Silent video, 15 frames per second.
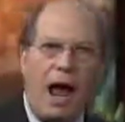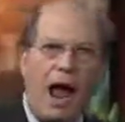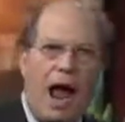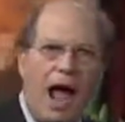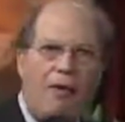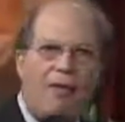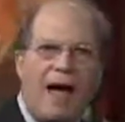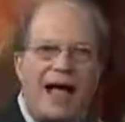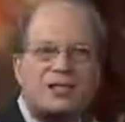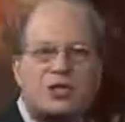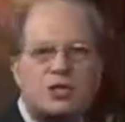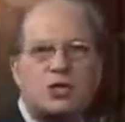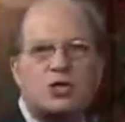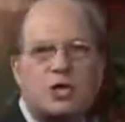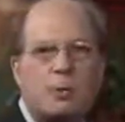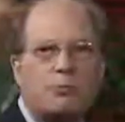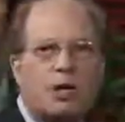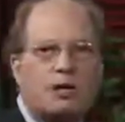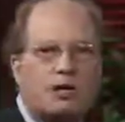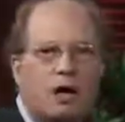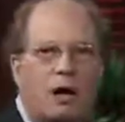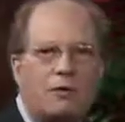And that's the
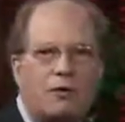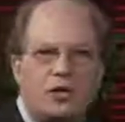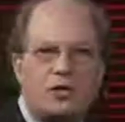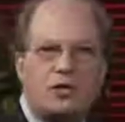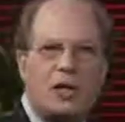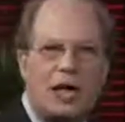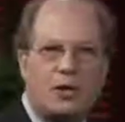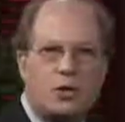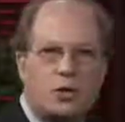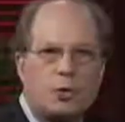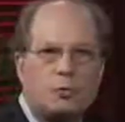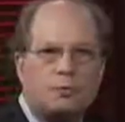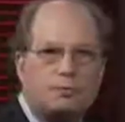subject of this lecture.